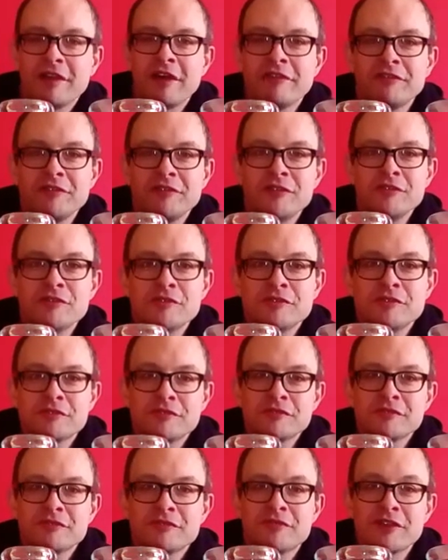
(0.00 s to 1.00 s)
I've
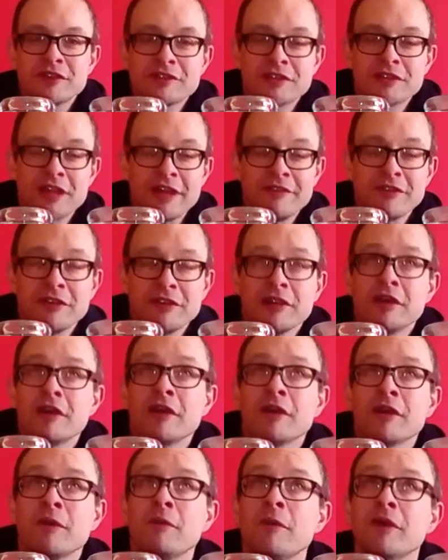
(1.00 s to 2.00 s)
used French
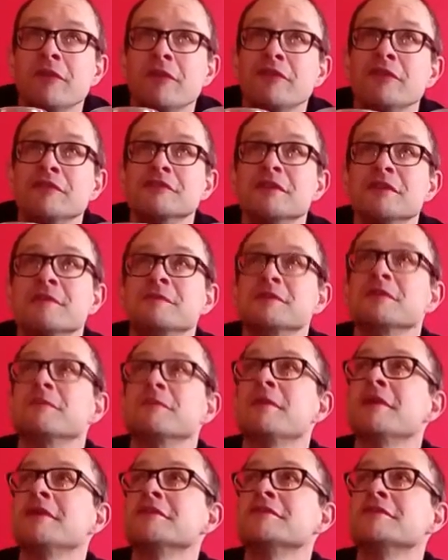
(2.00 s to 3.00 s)
lavender quite a few times in the
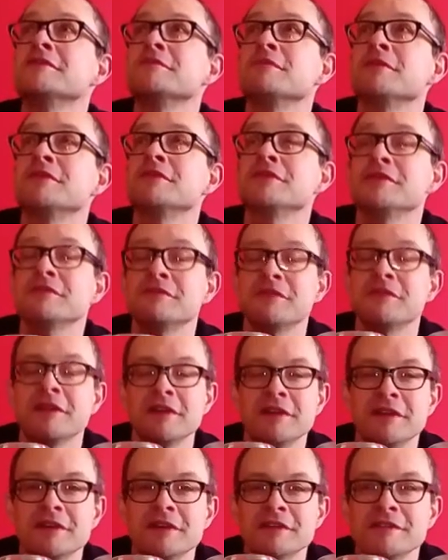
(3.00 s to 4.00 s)
past, which is really
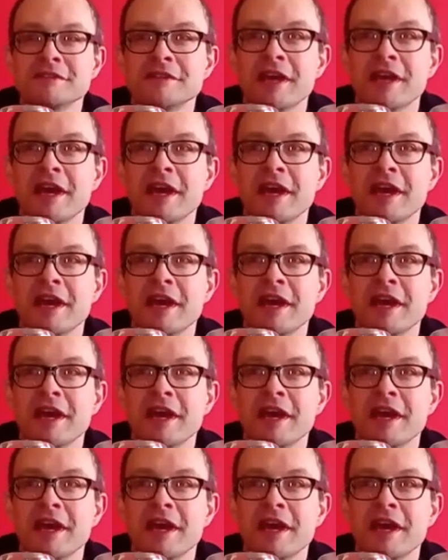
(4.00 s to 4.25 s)
nice,